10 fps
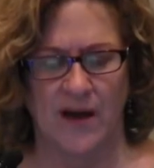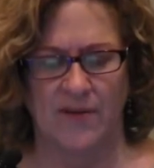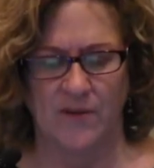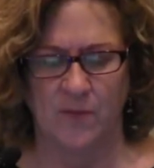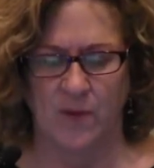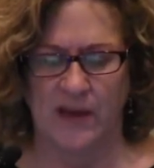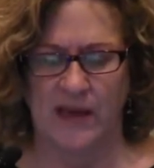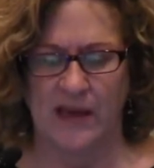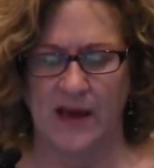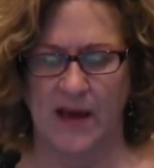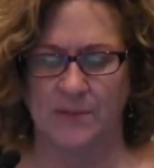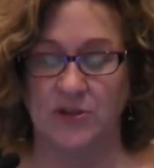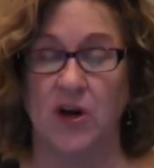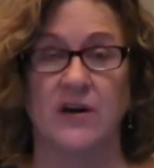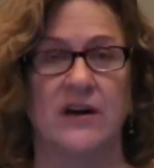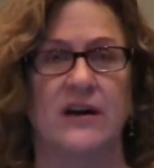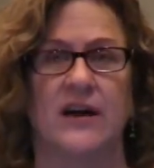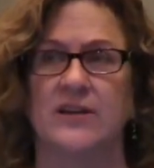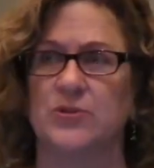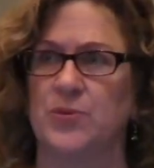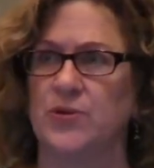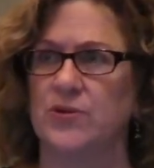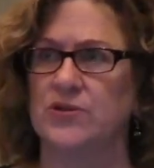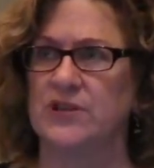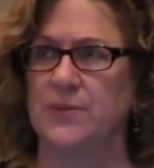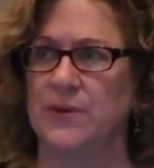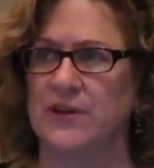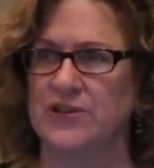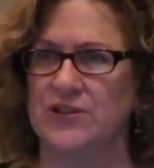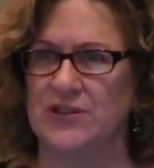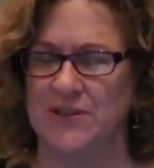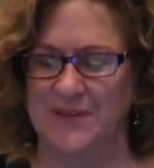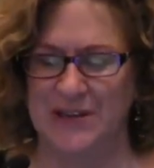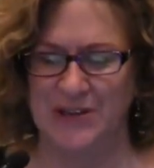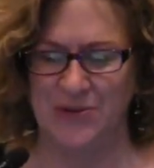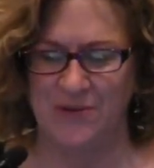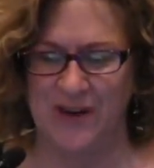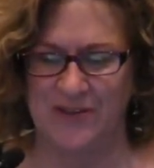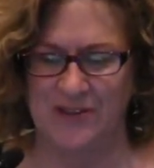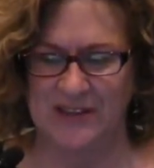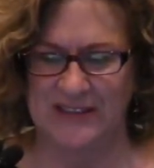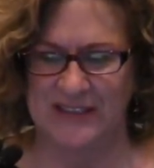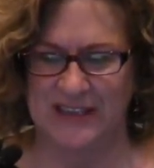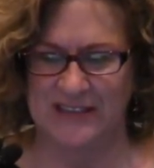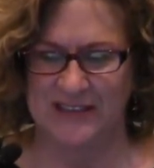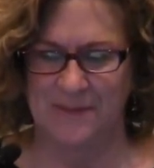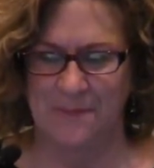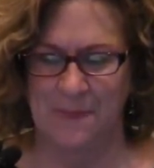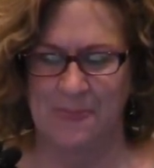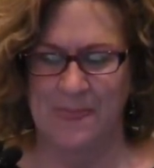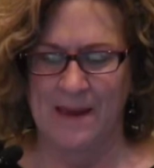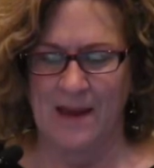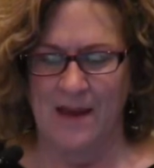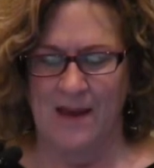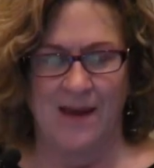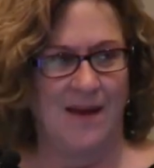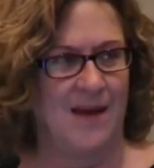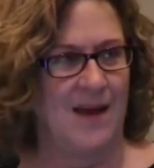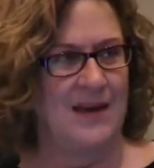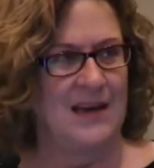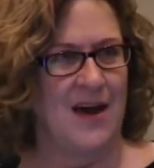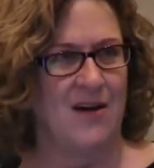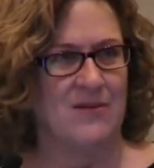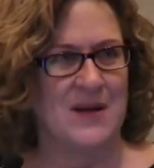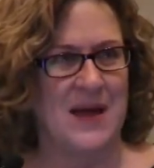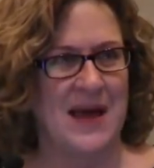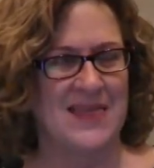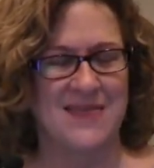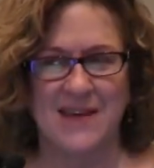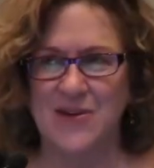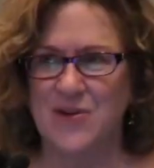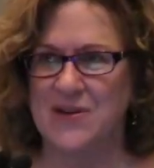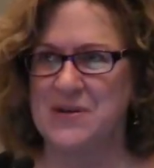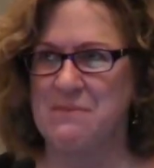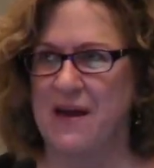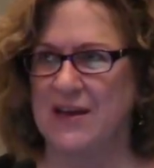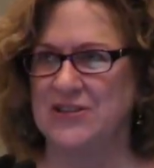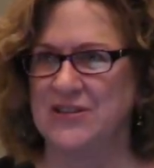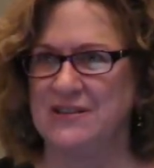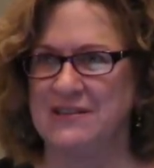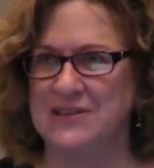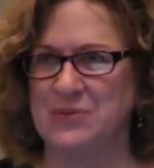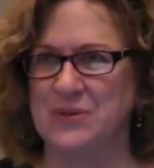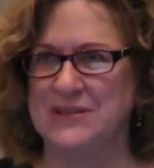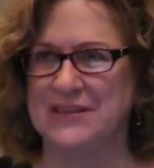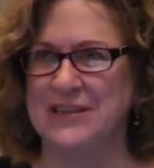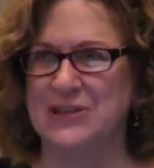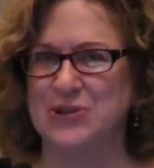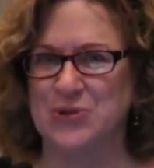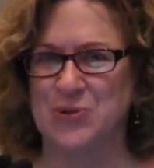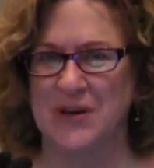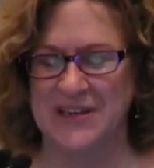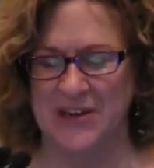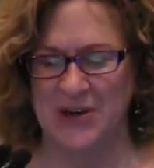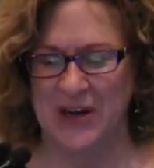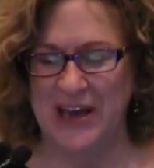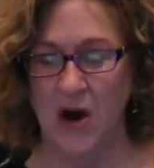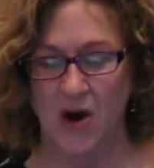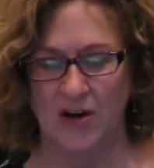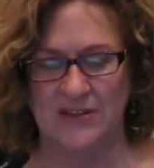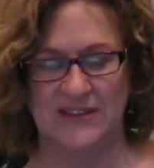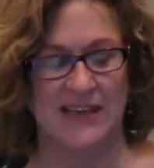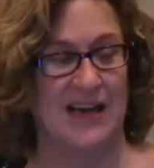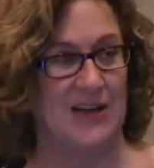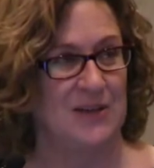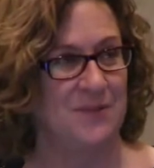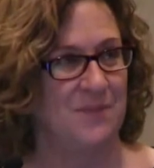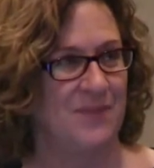Gotham, we started an entrepreneurship initiative in 2006. Now, I think you can imagine this was an extraordinarily hard sell.